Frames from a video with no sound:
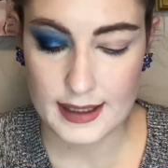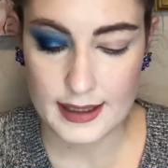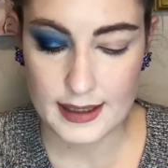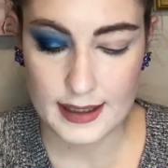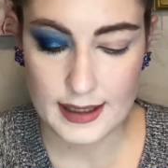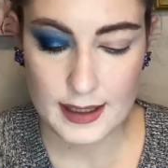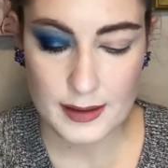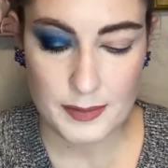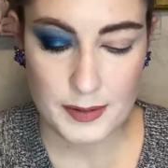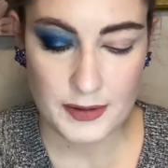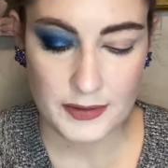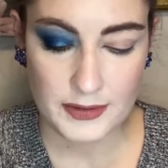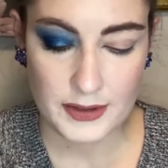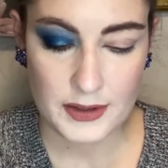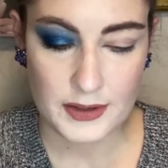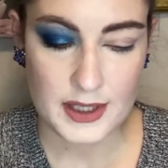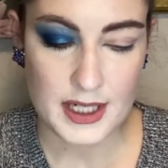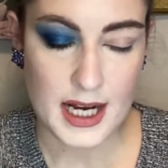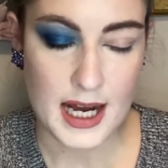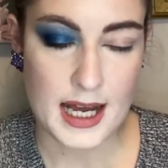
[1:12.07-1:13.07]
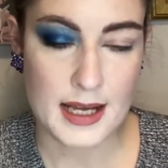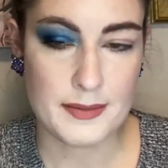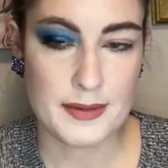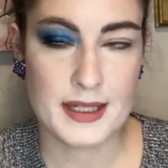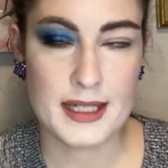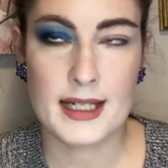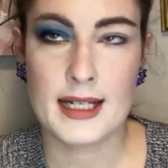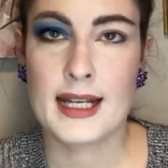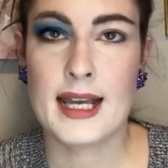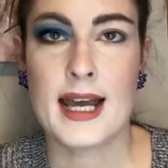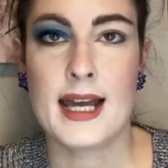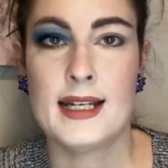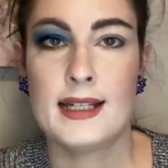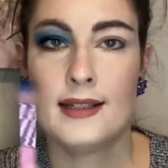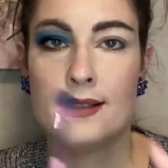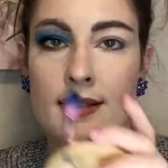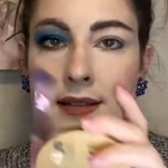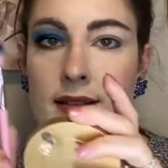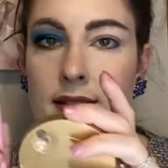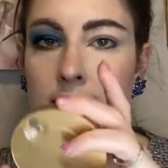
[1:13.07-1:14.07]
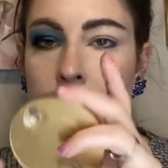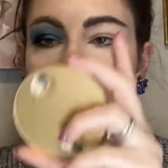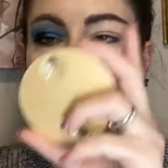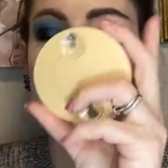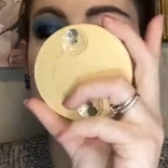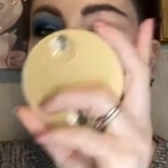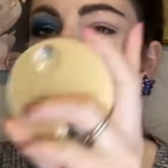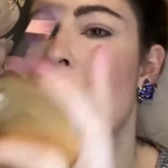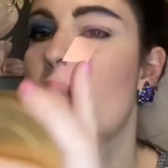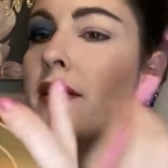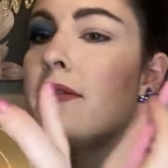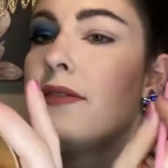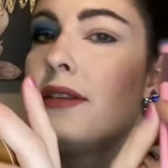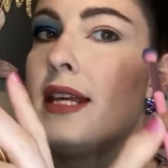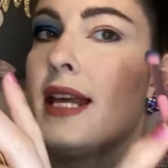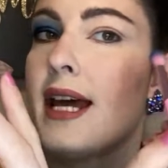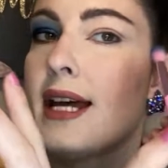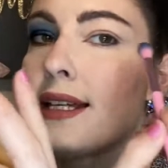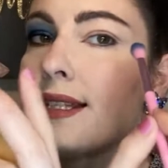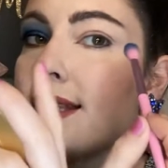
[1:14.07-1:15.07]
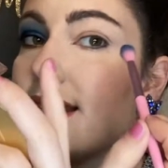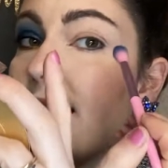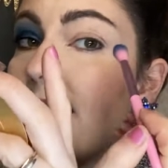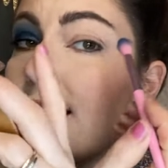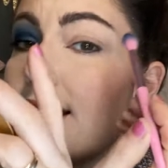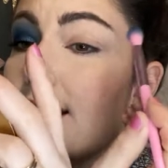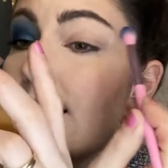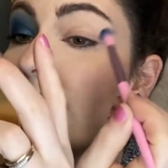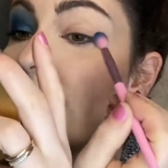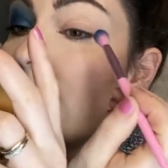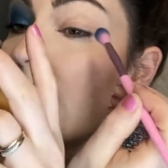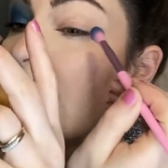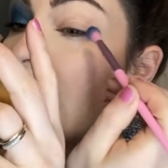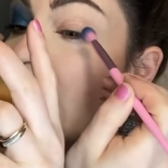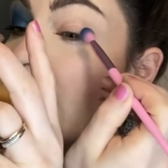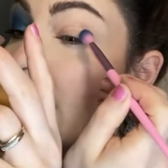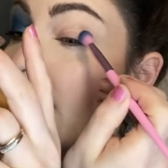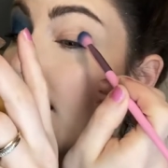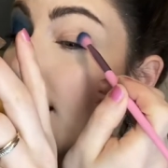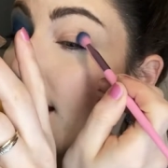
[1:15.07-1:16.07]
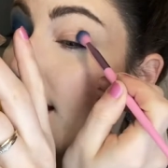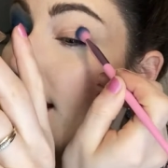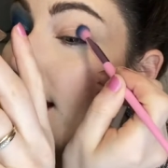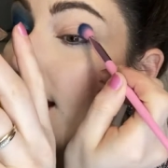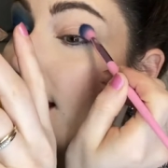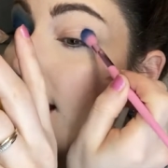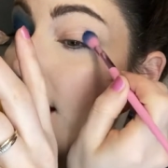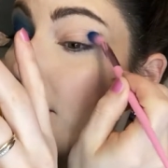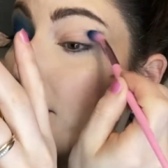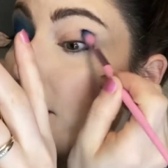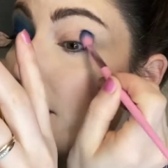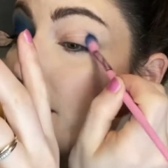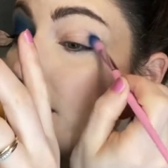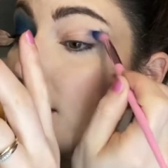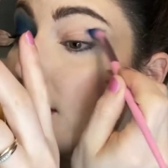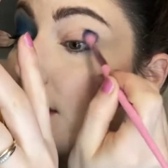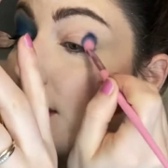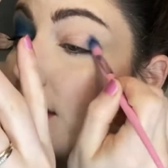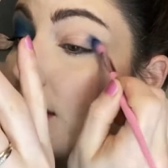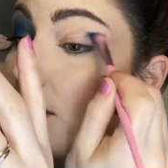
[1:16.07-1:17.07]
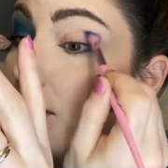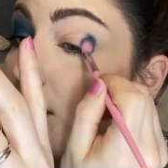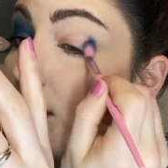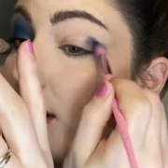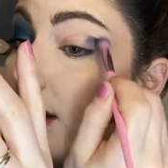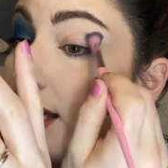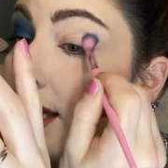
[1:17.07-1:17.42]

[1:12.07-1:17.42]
Dip a few times and again, tap off the excess. And we're just going to work